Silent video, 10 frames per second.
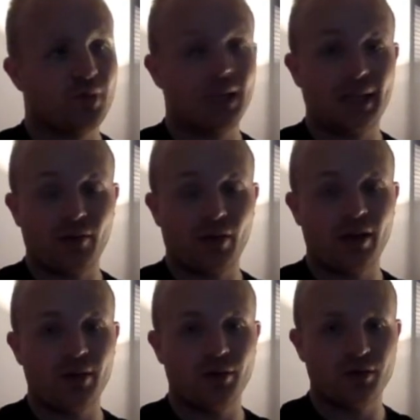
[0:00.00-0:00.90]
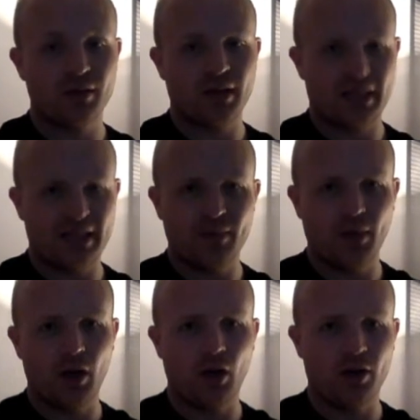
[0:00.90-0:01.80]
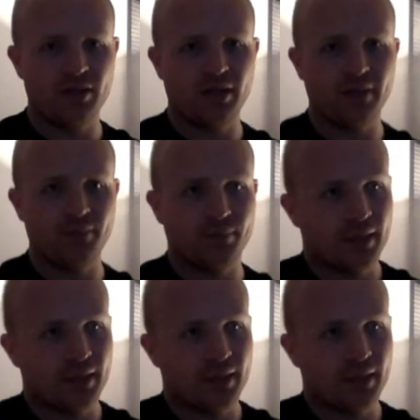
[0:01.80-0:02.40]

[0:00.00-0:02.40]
clever animals, and I give them a lot of time.